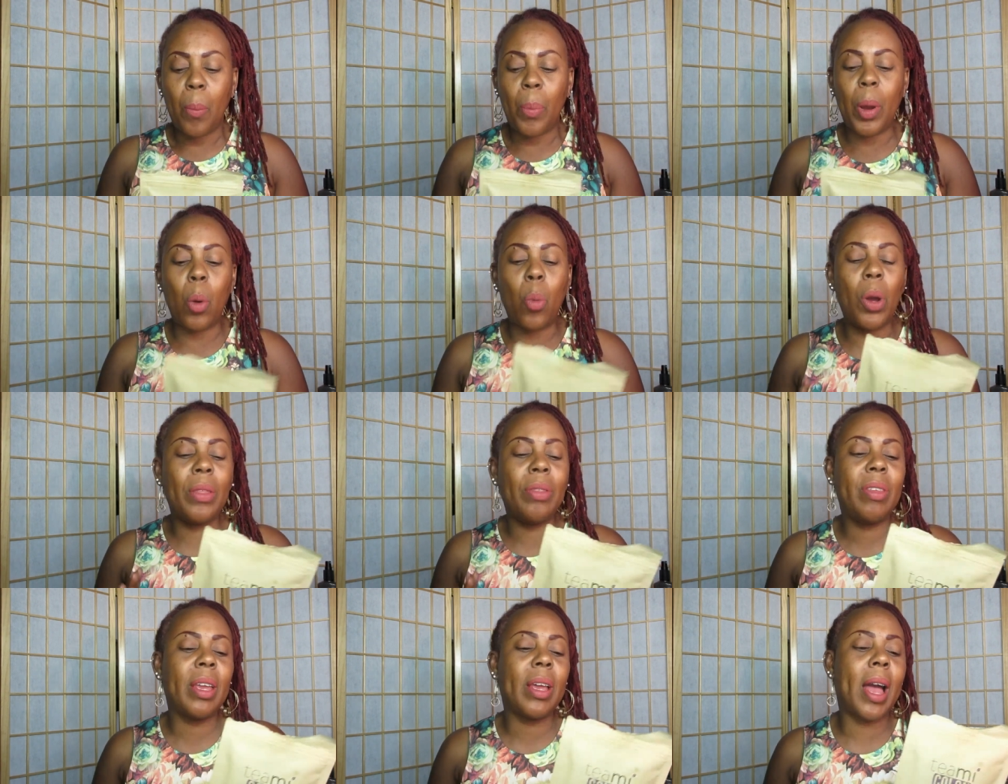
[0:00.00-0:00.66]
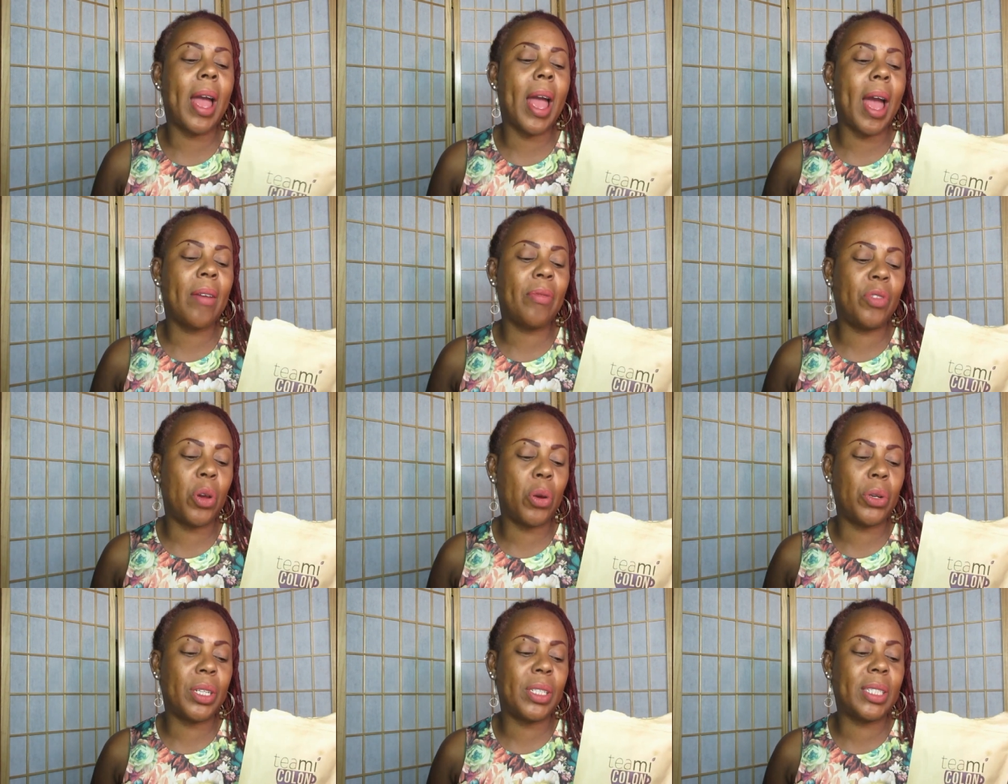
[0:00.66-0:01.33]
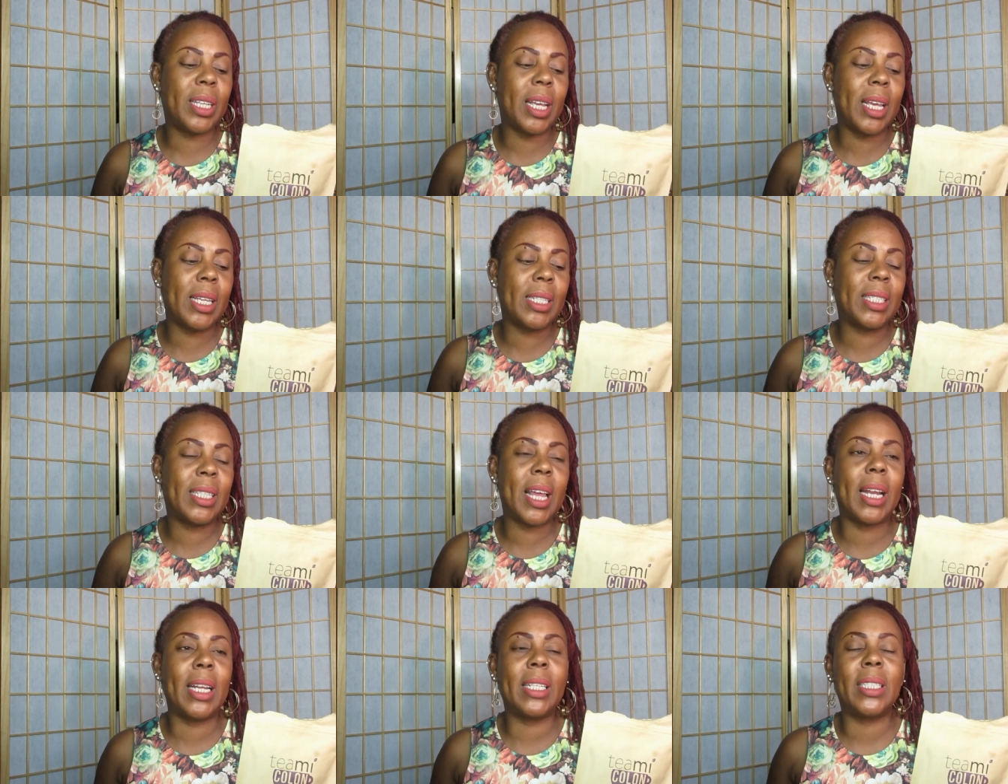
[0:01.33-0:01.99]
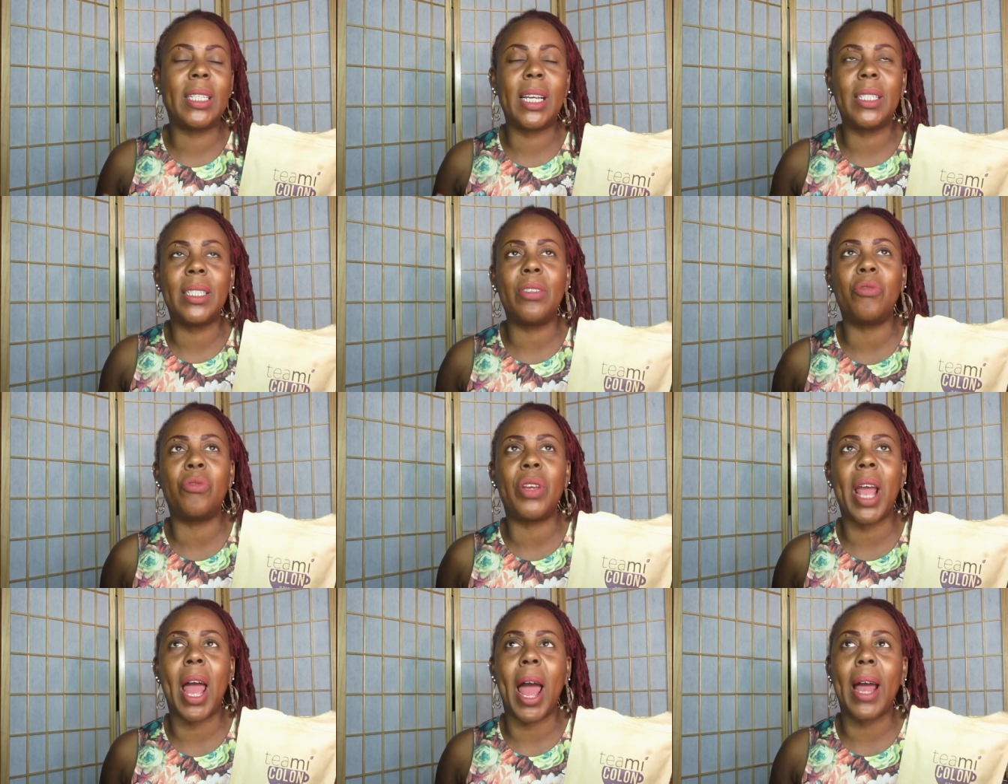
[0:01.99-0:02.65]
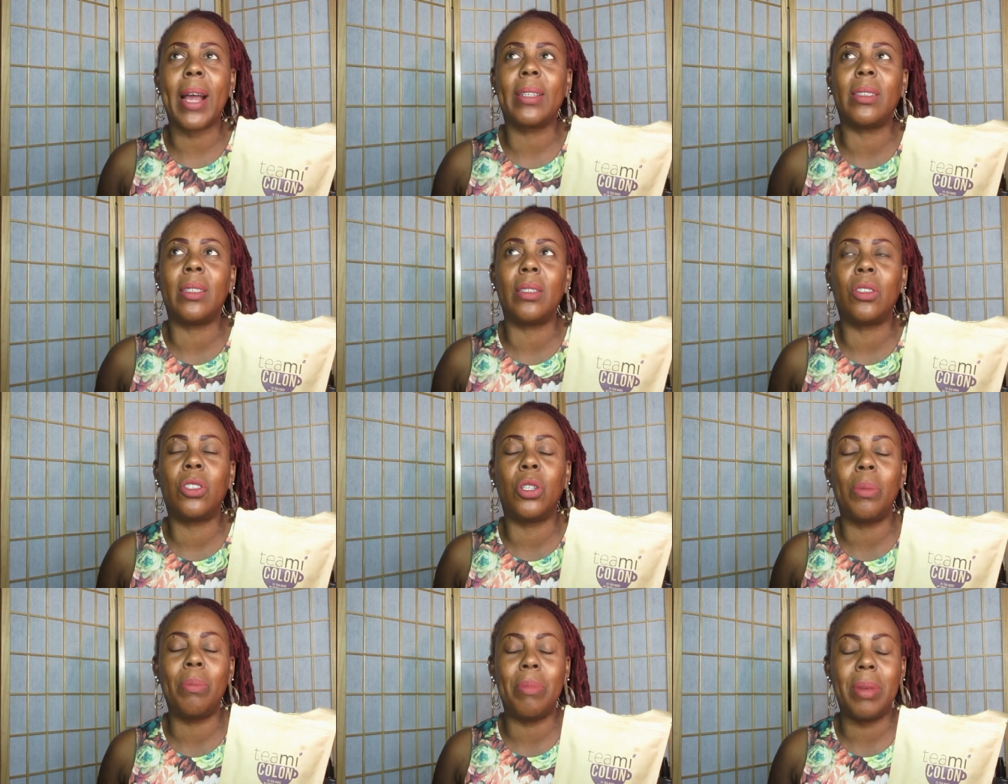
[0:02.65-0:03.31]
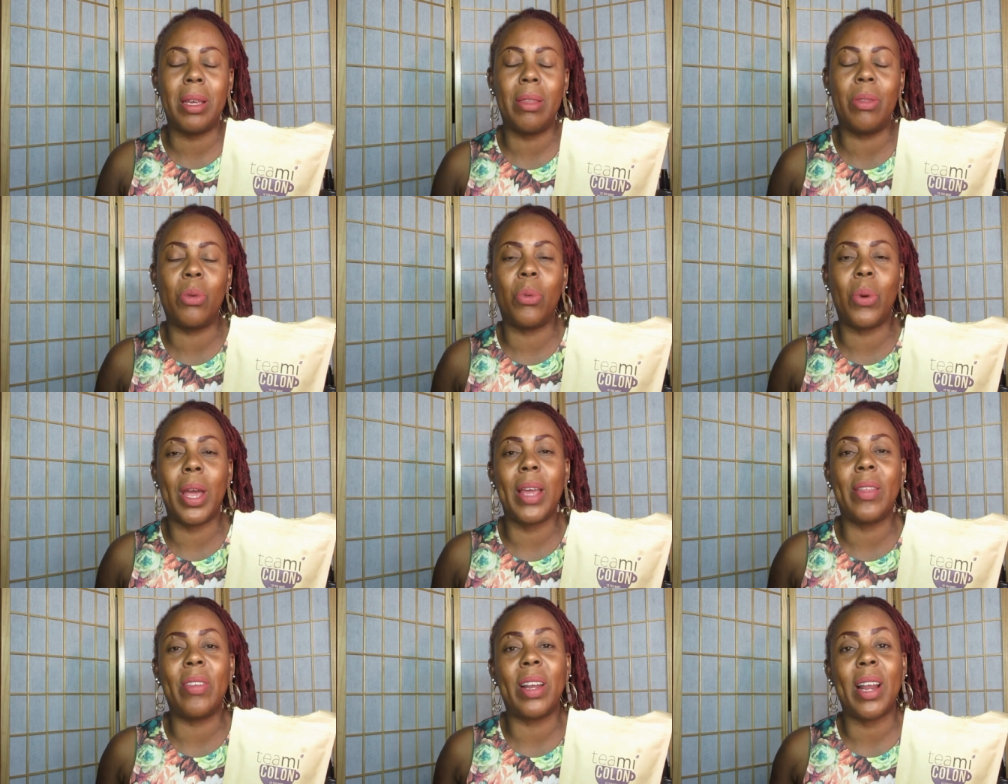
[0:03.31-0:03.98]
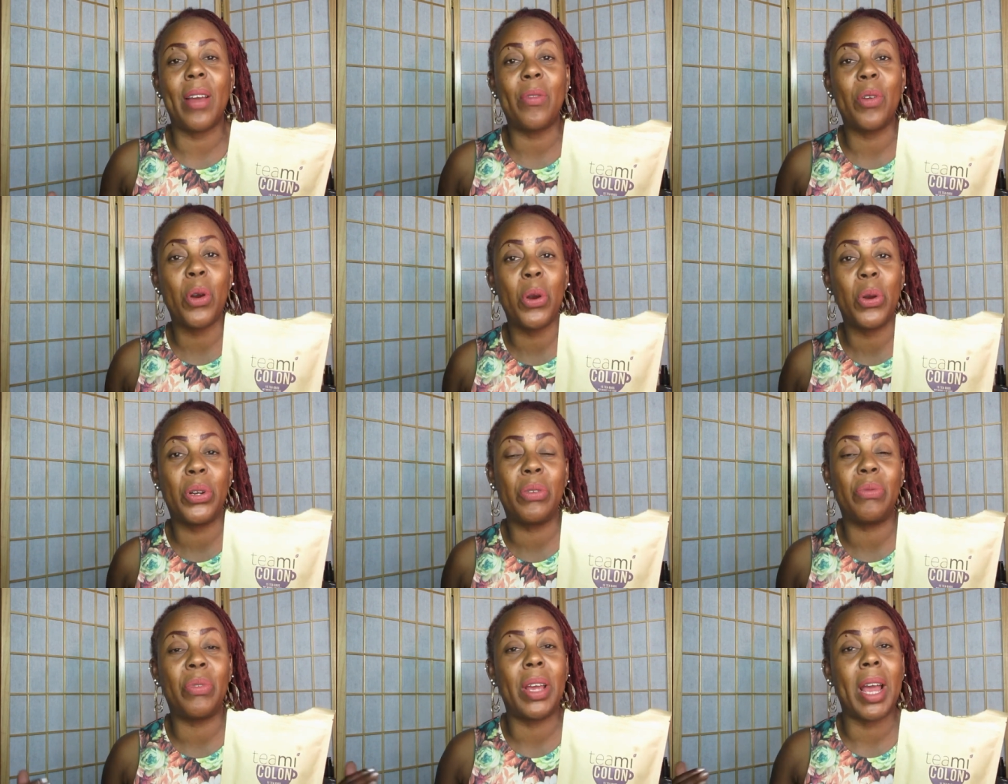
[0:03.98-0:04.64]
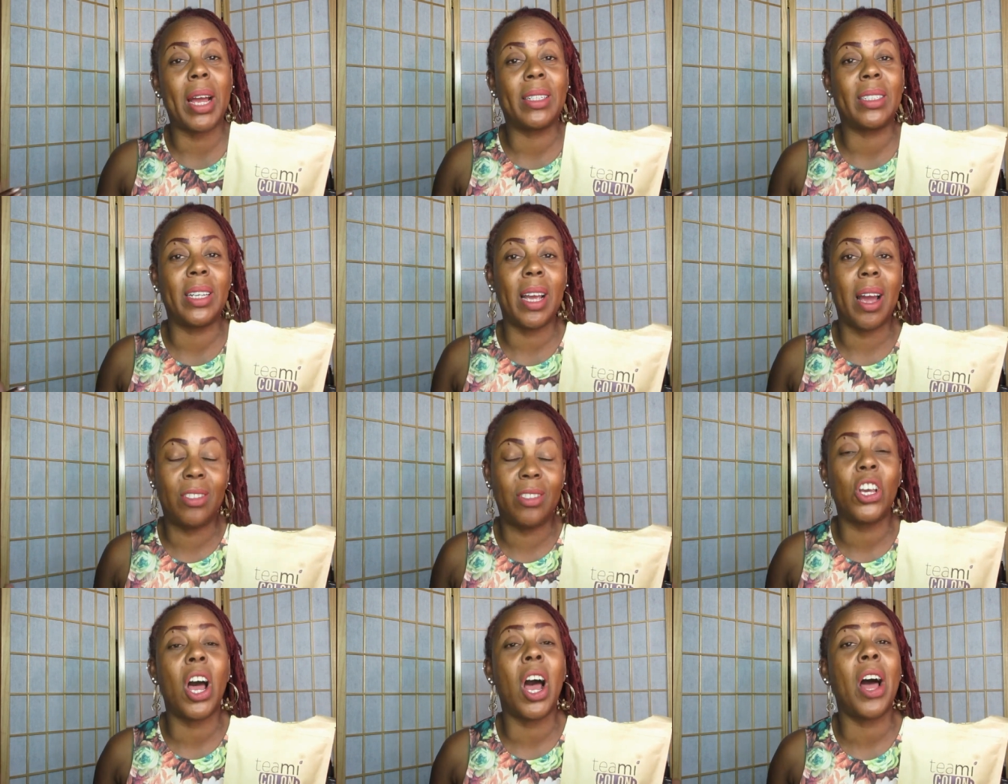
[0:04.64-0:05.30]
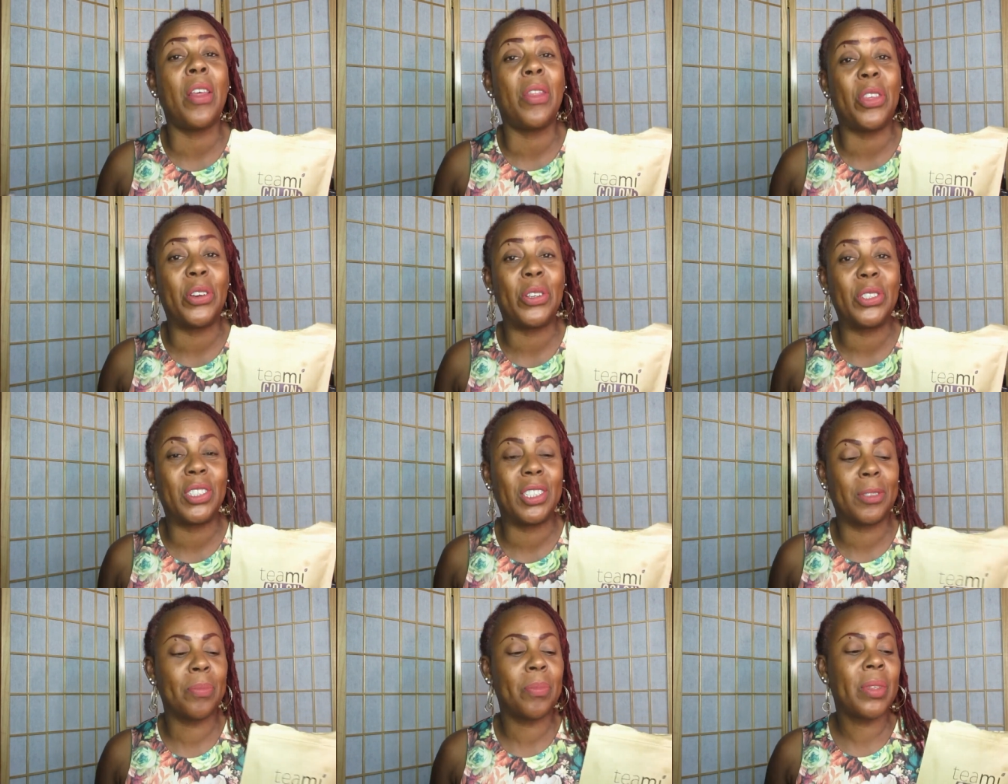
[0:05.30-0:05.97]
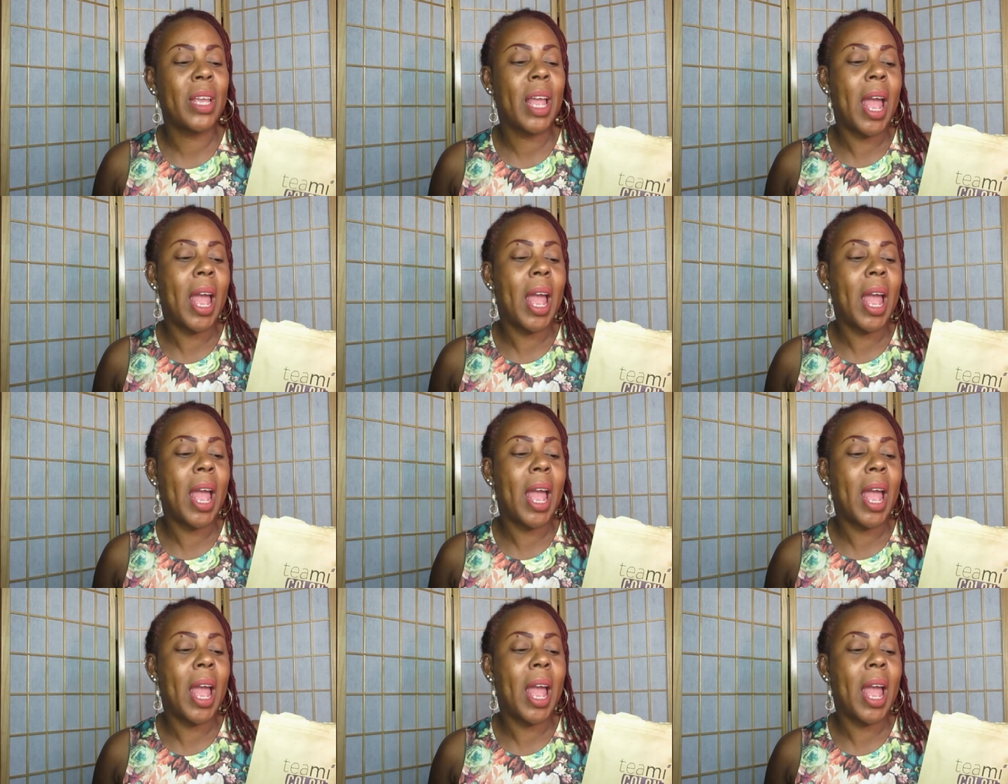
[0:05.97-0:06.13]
But one thing I have noticed is that it doesn't react to me the way that I've heard it react to, to others.